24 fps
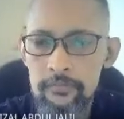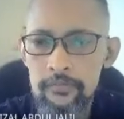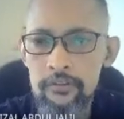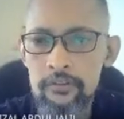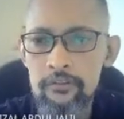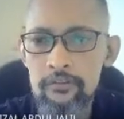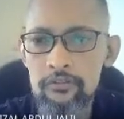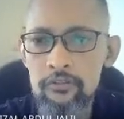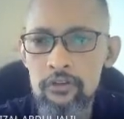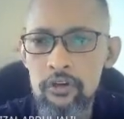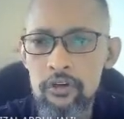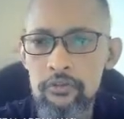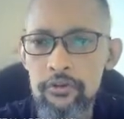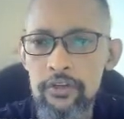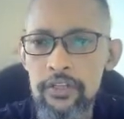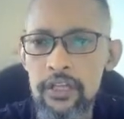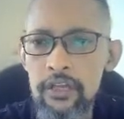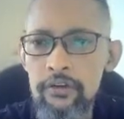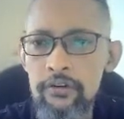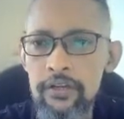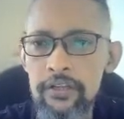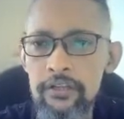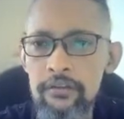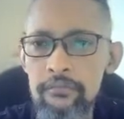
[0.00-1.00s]
Sorry there,
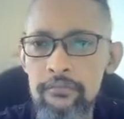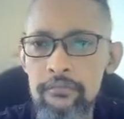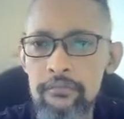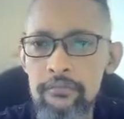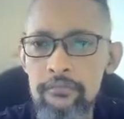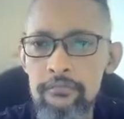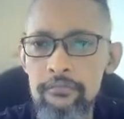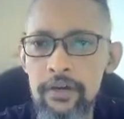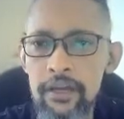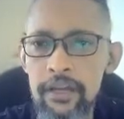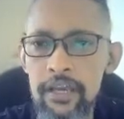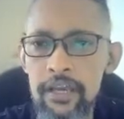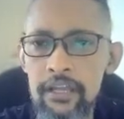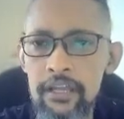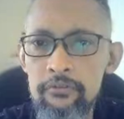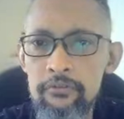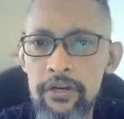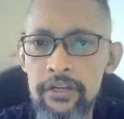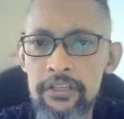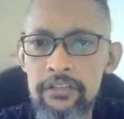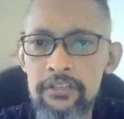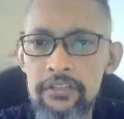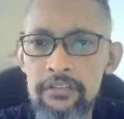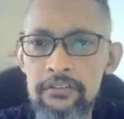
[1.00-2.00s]
right? My
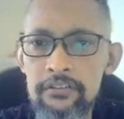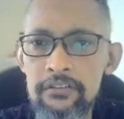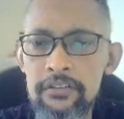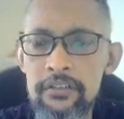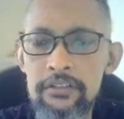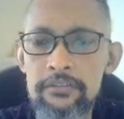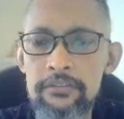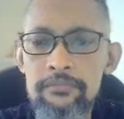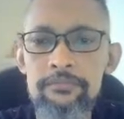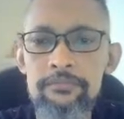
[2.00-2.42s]
handwriting is there.